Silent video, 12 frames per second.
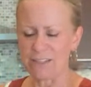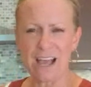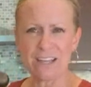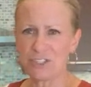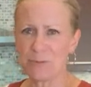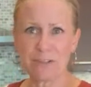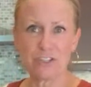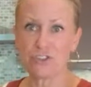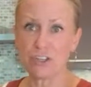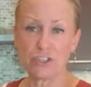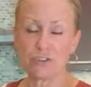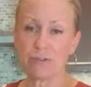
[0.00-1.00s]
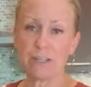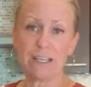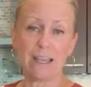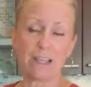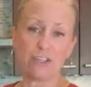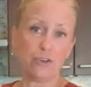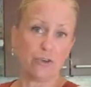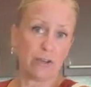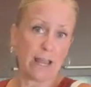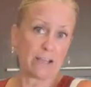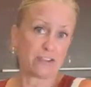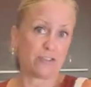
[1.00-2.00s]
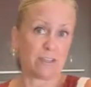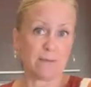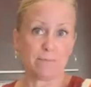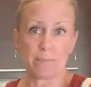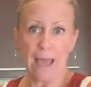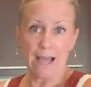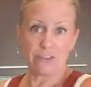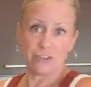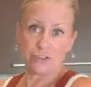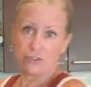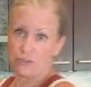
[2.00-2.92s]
not so much gingery, and you could actually add ginger,